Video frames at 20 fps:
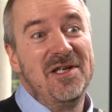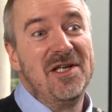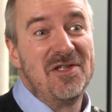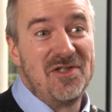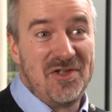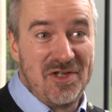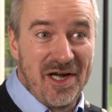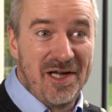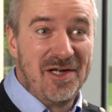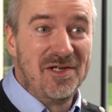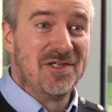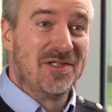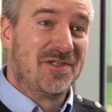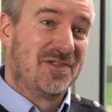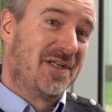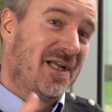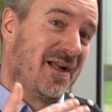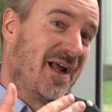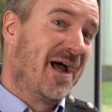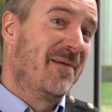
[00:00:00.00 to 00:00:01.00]
these changes
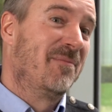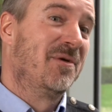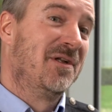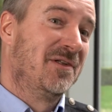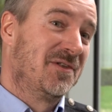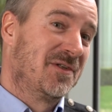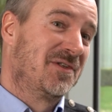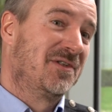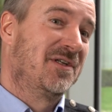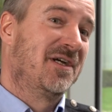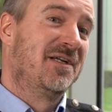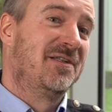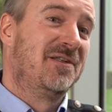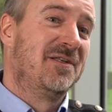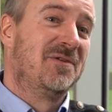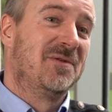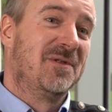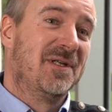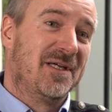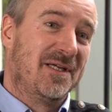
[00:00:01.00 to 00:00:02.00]
that happen in society
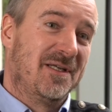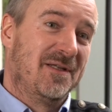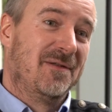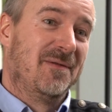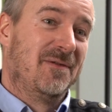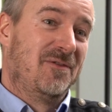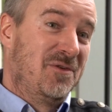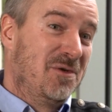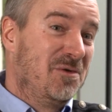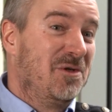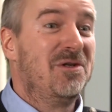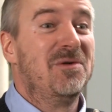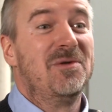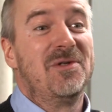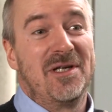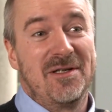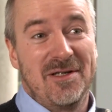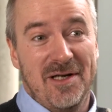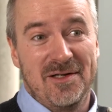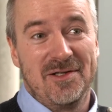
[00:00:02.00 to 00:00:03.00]
today through new
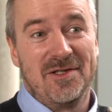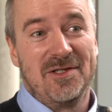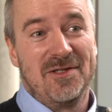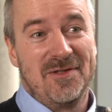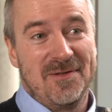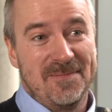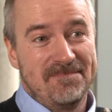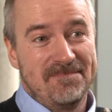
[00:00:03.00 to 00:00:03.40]
technologies.